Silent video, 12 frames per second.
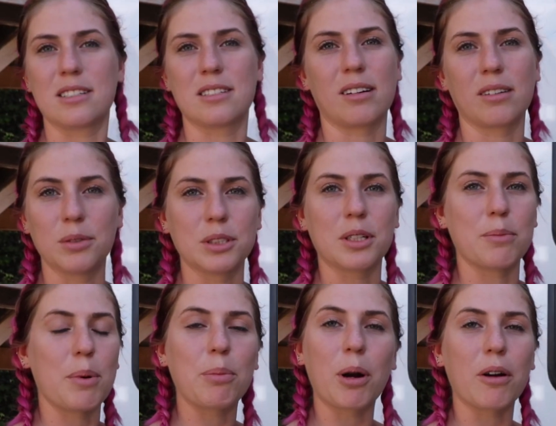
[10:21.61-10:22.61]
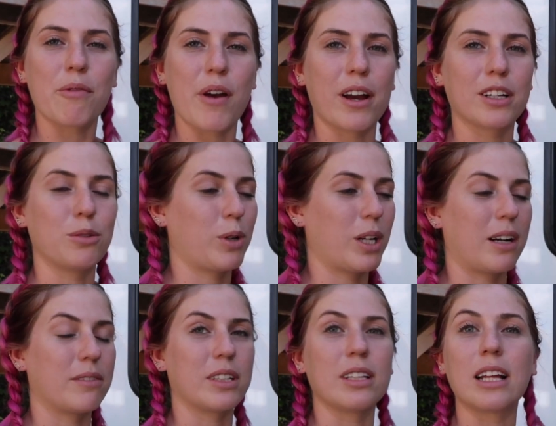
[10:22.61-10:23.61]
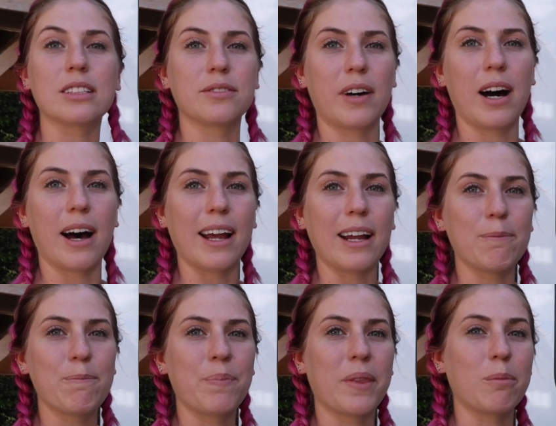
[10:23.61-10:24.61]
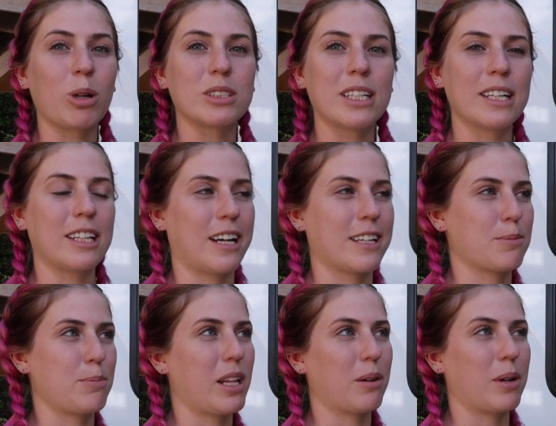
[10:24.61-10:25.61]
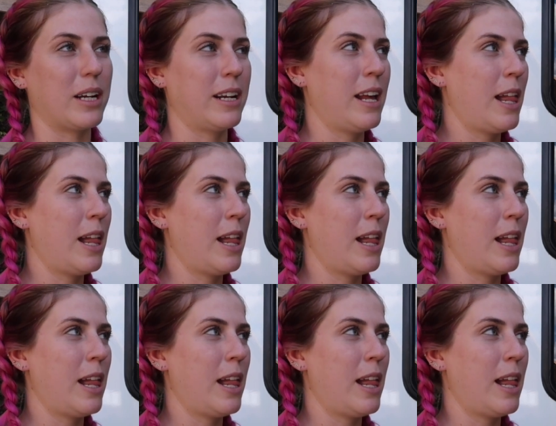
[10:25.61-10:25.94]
it's not always going to be perfect and whatever, and that's fine. I'm not saying that has to be that way,